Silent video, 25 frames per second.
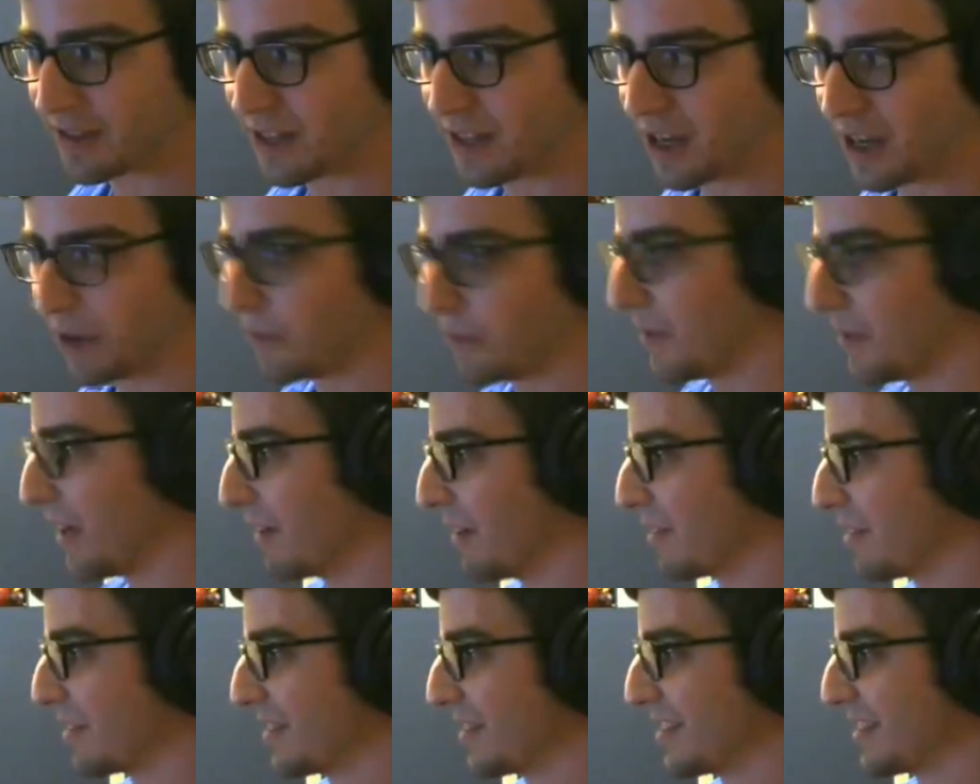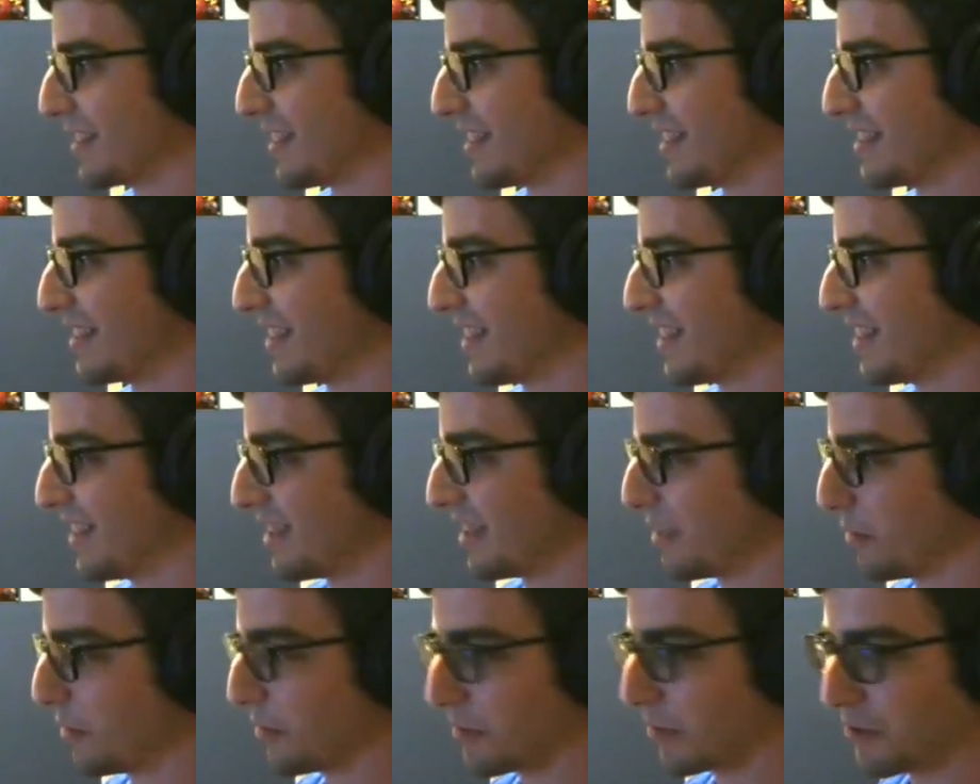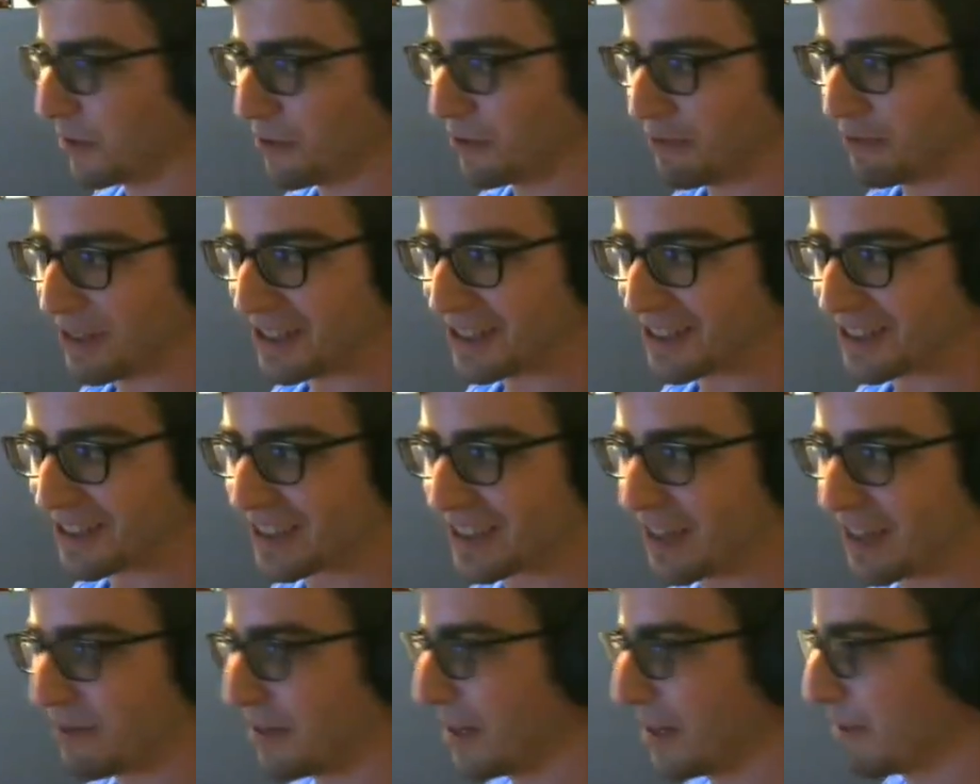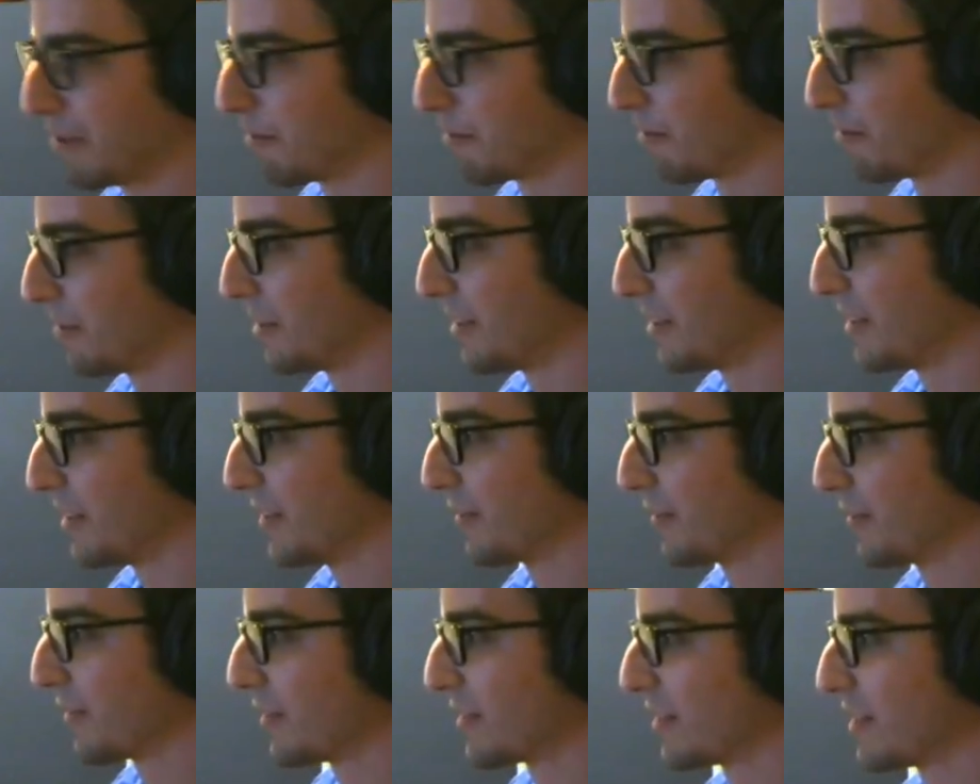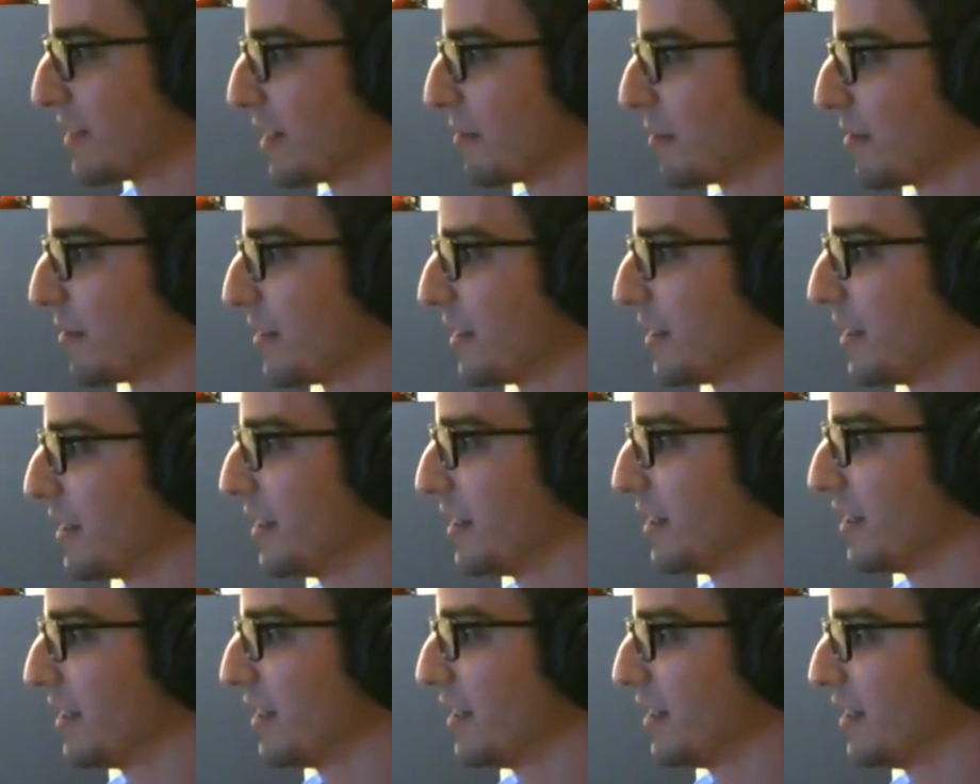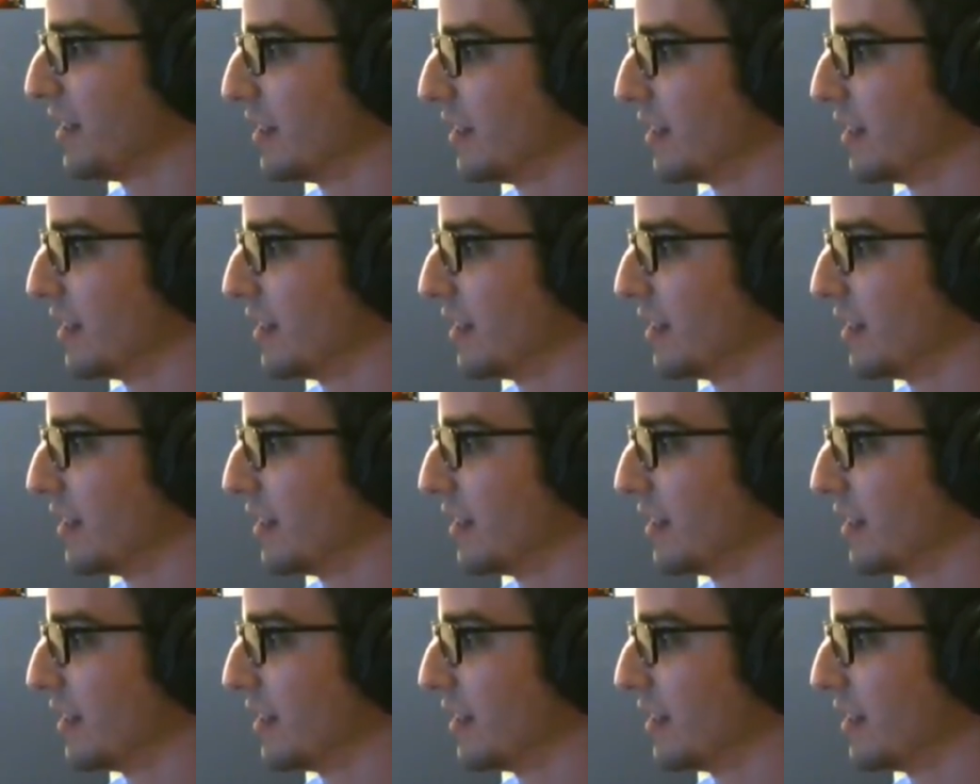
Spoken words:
Oh yeah, I was just going to say like Gula Good Beach is coming up. Really difficult segment right here.